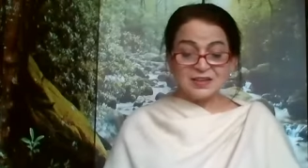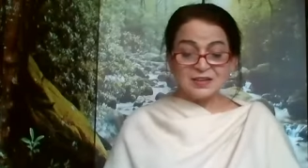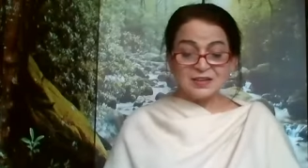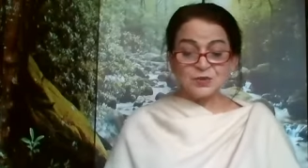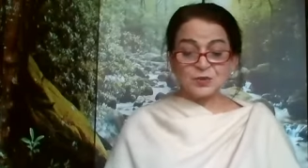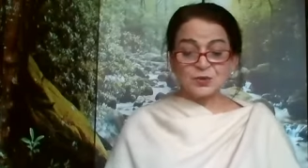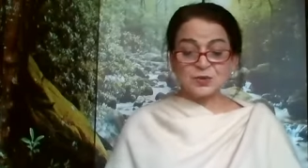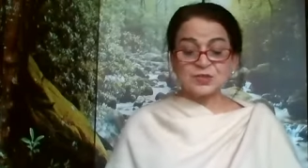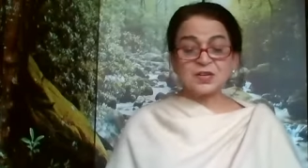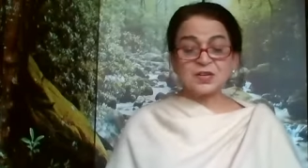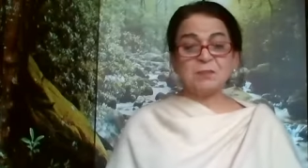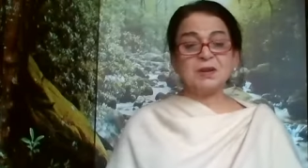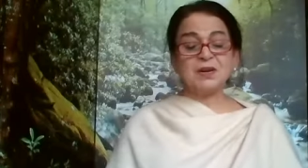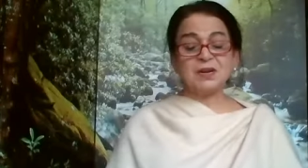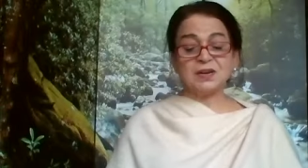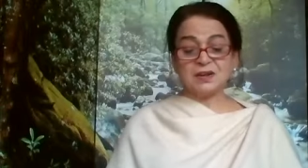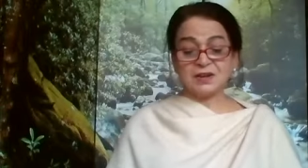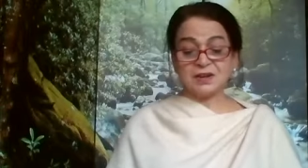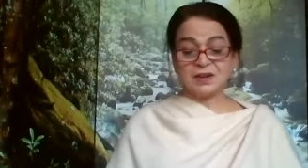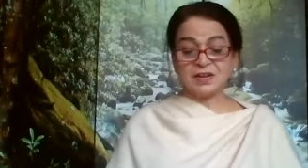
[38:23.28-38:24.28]
So
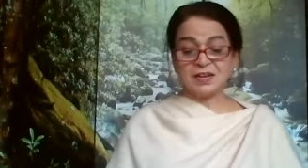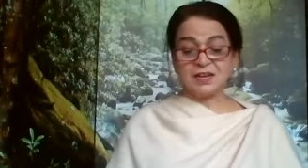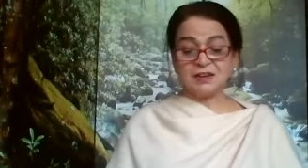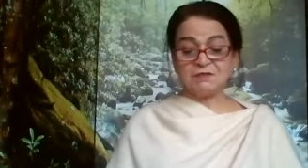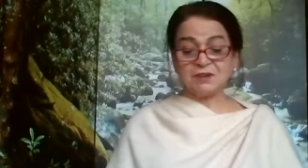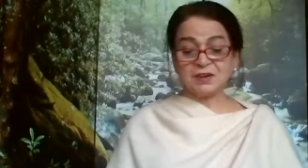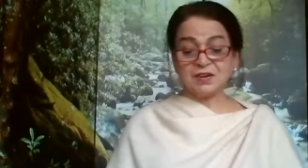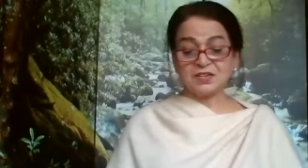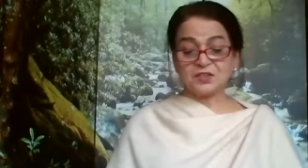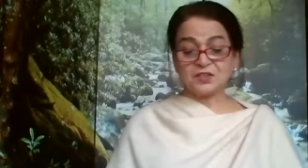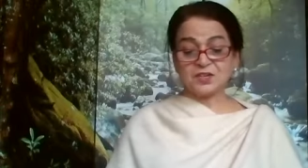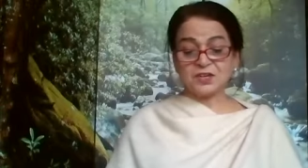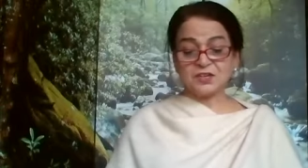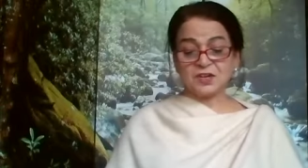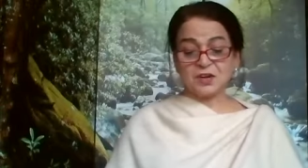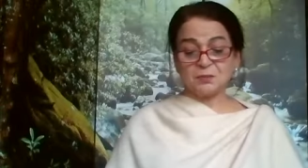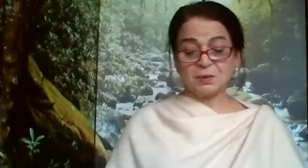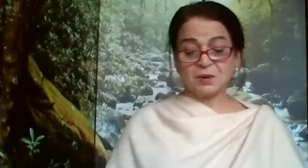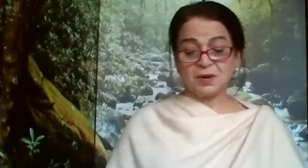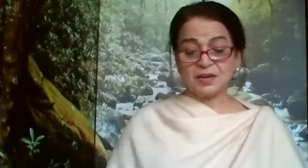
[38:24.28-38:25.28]
similarly, when a
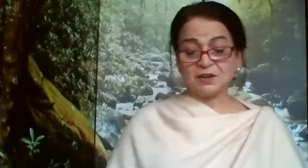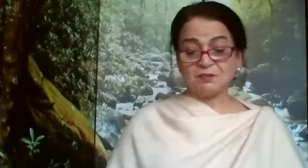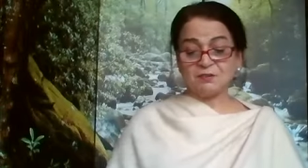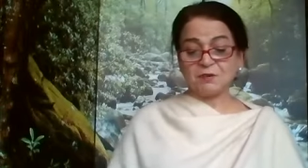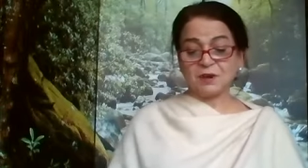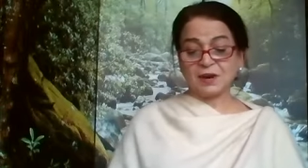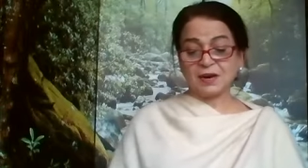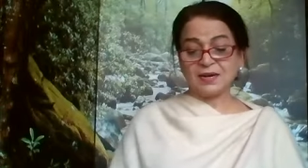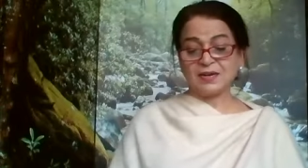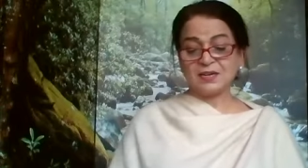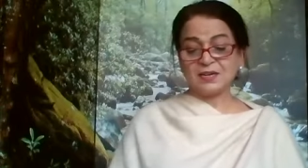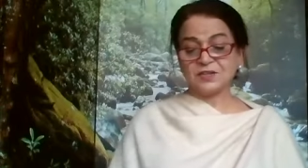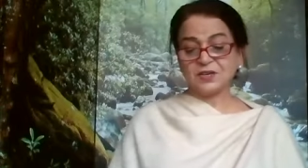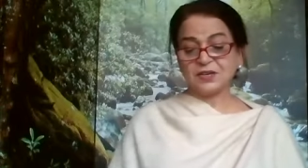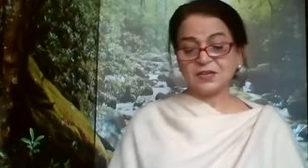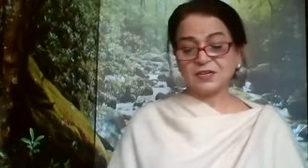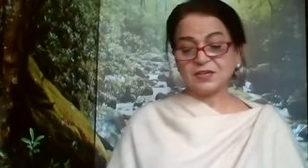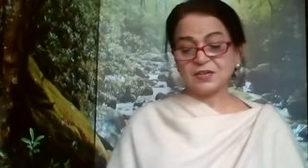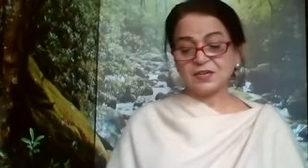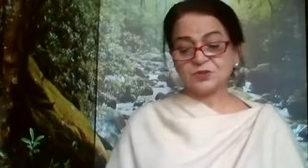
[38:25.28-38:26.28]
subtle body finds
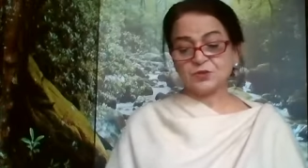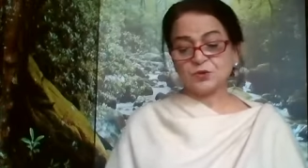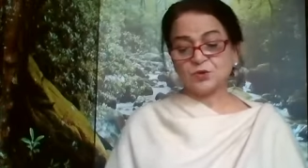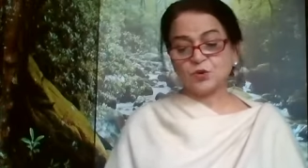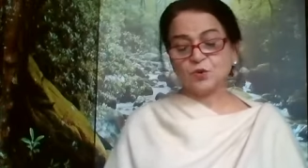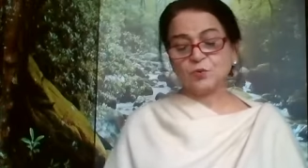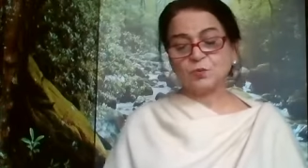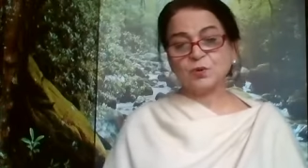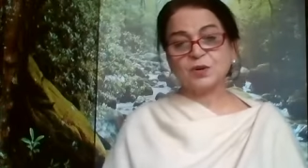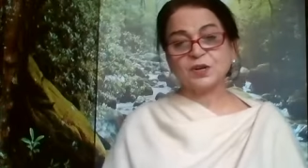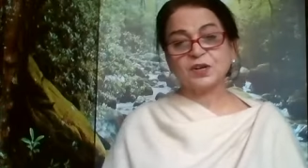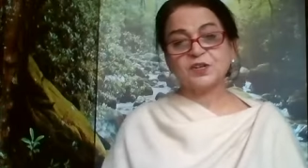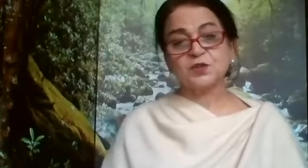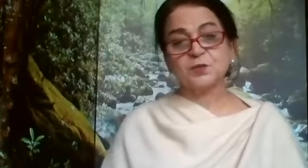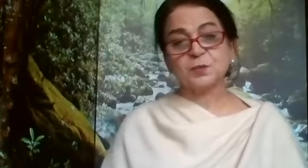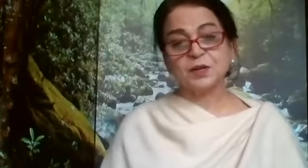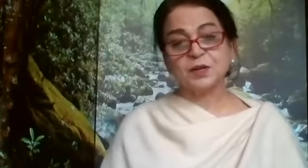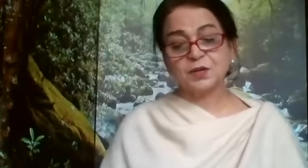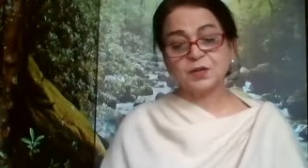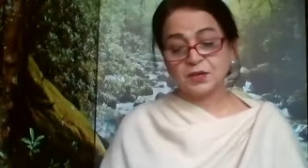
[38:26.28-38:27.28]
that it has no more
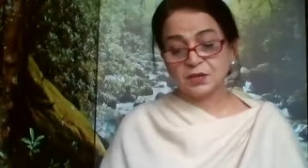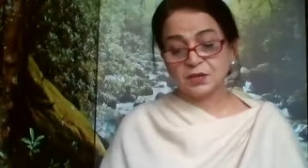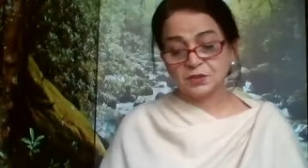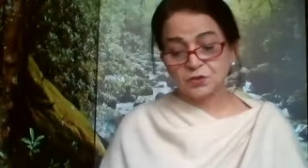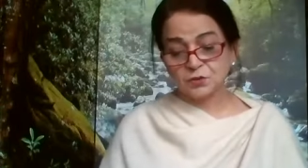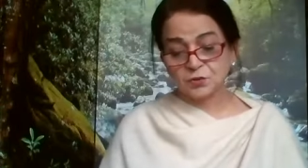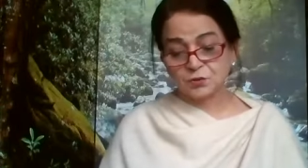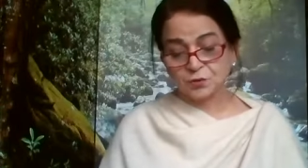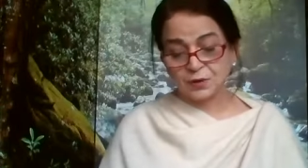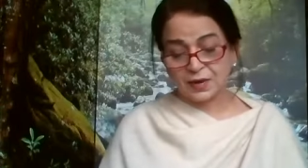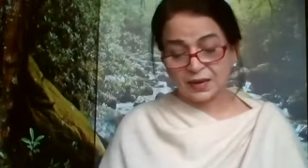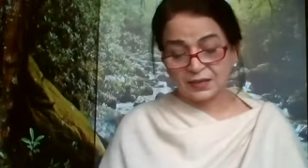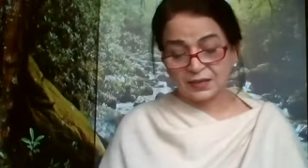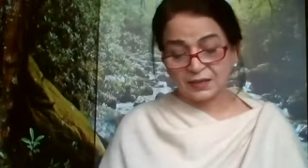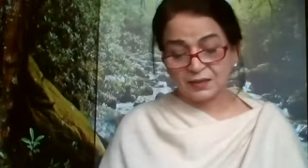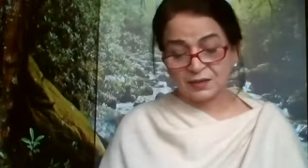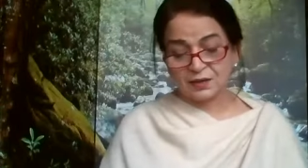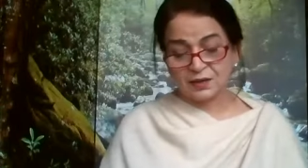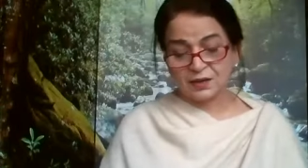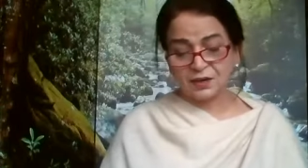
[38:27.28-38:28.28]
experience to
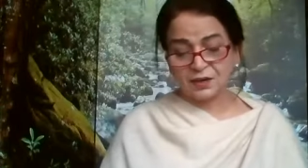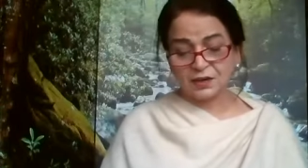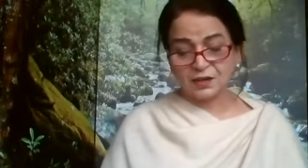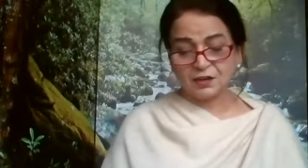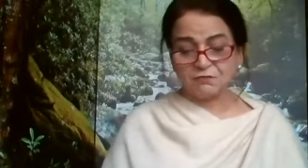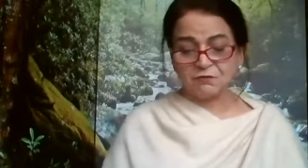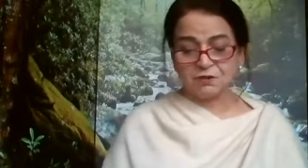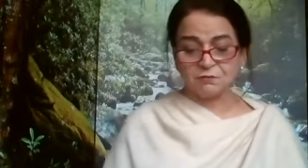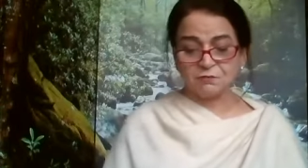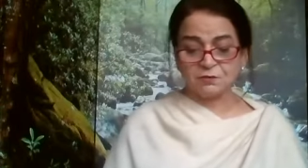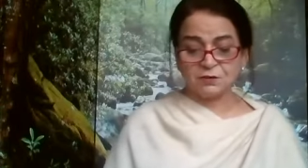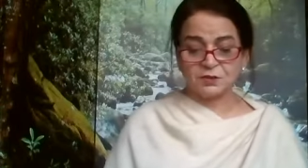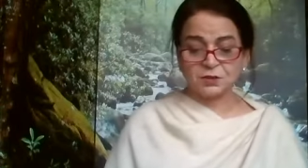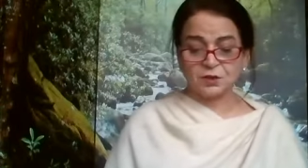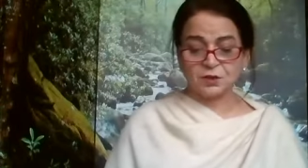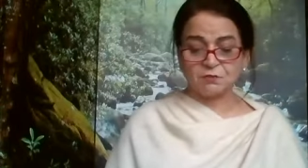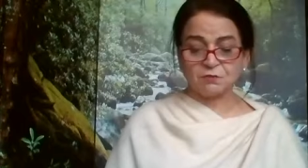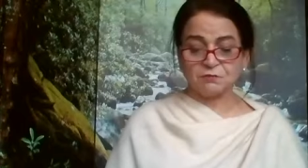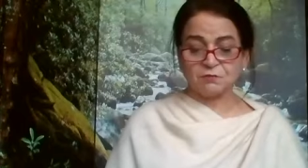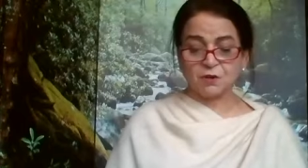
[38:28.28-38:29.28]
gather in a given
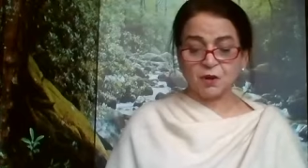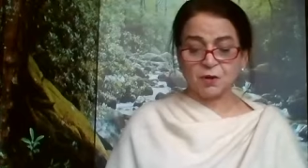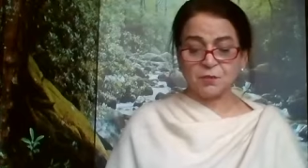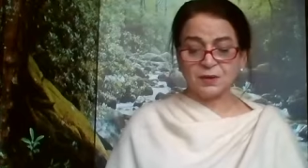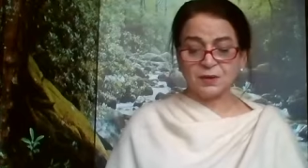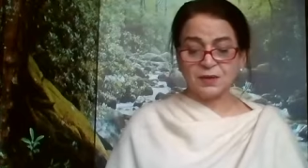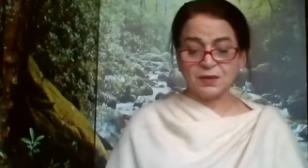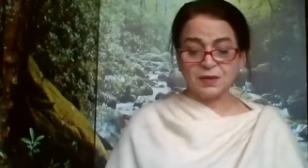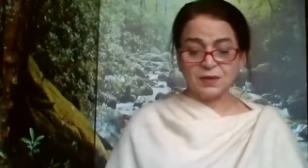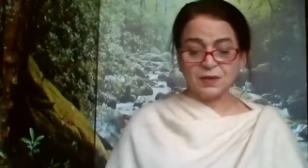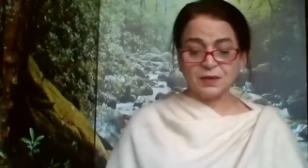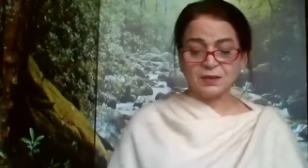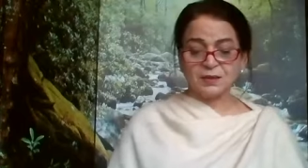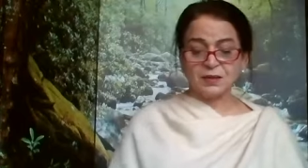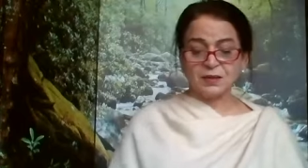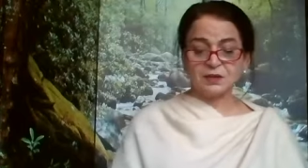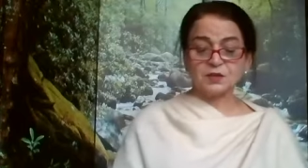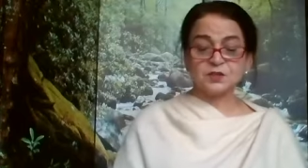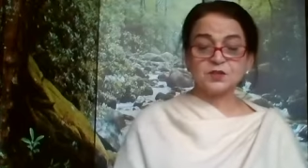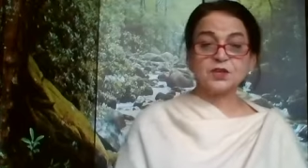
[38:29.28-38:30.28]
physical form,
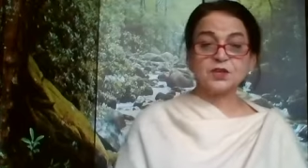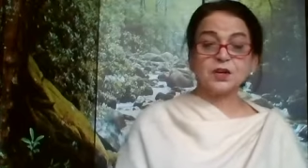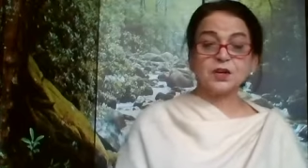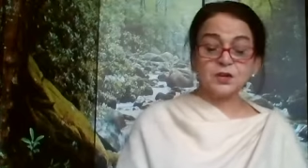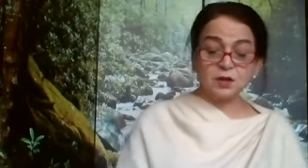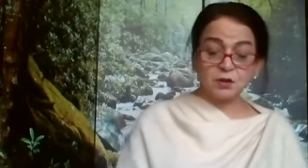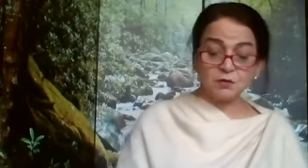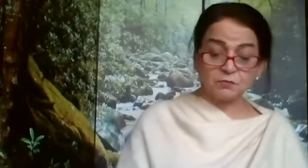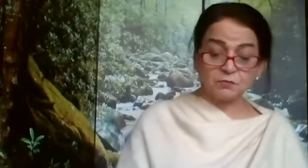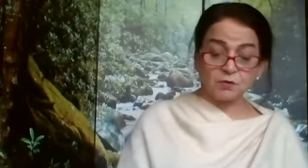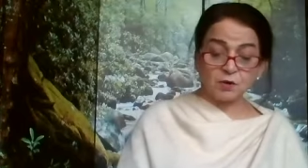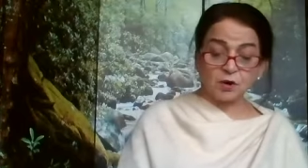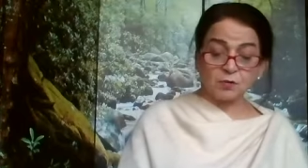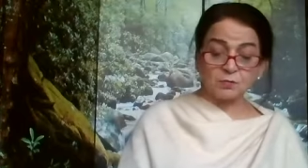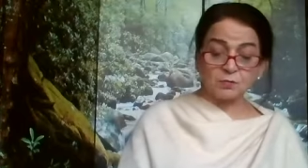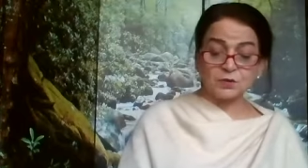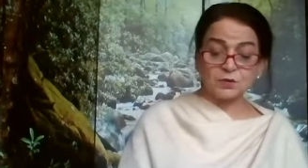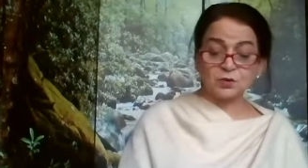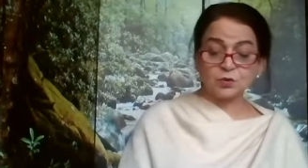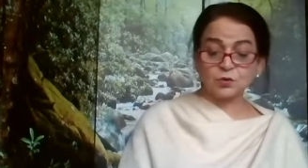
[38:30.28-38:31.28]
that the subtle
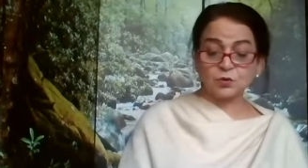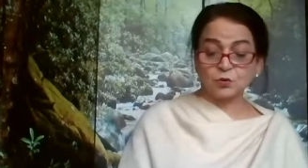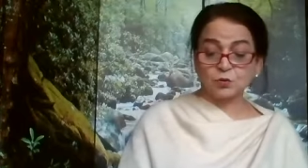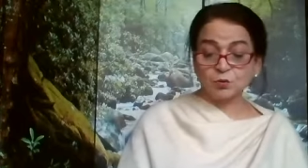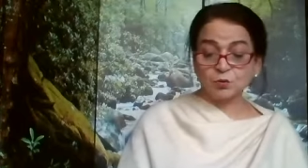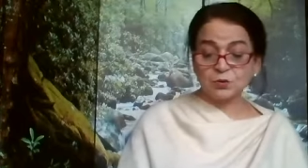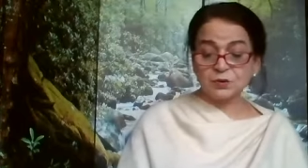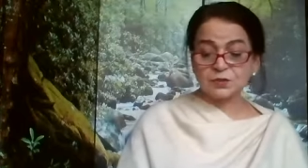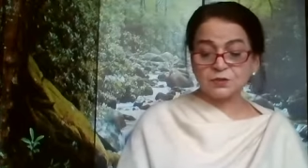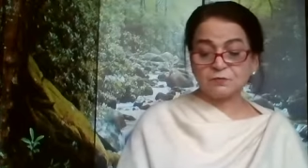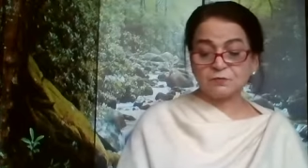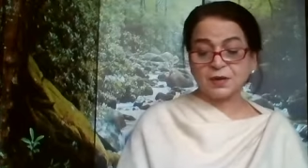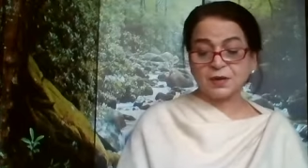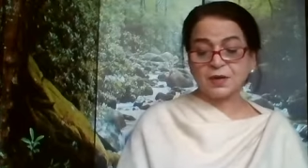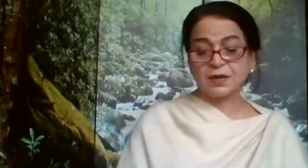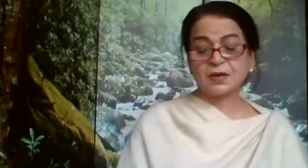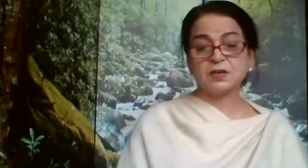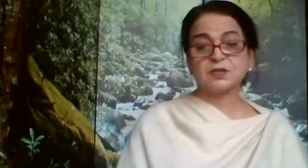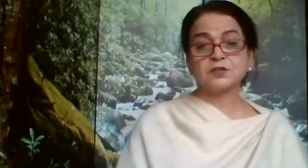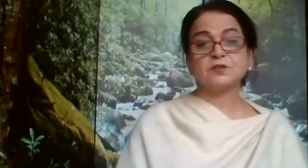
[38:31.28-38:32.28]
forms throws
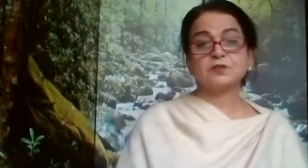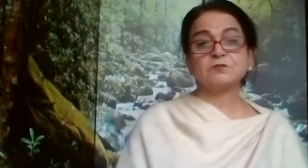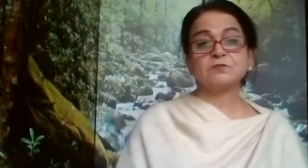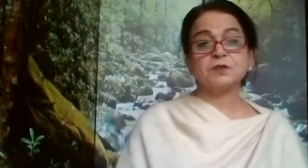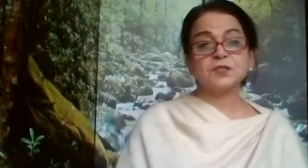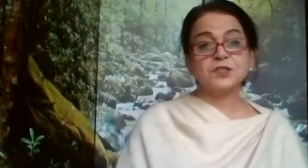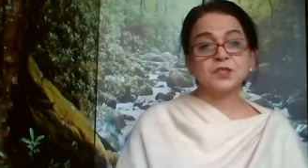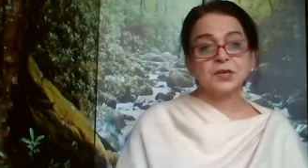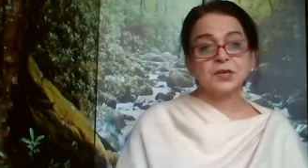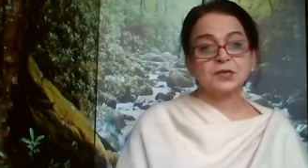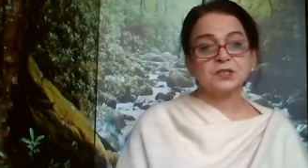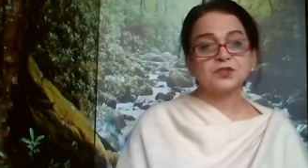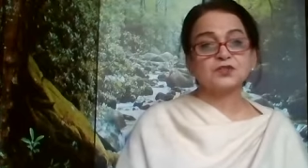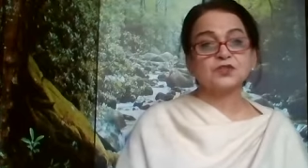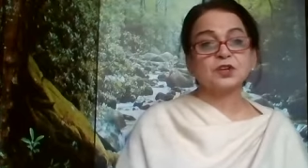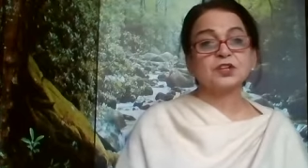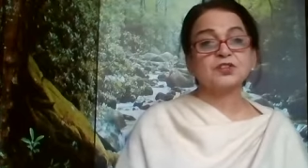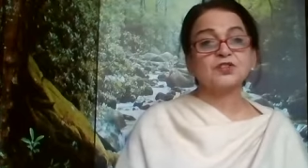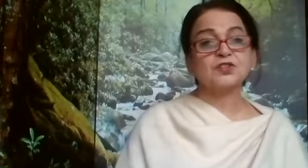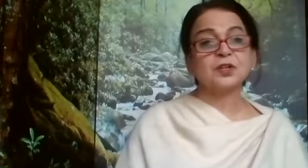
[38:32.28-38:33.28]
away its physical
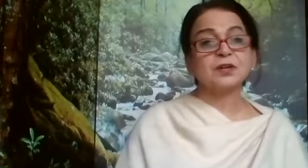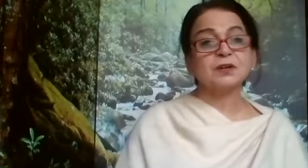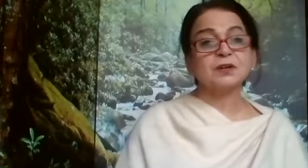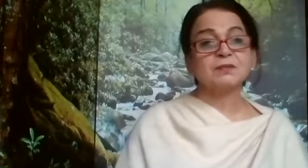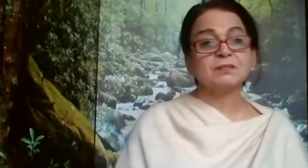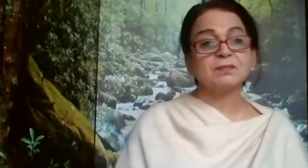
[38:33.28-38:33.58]
structure.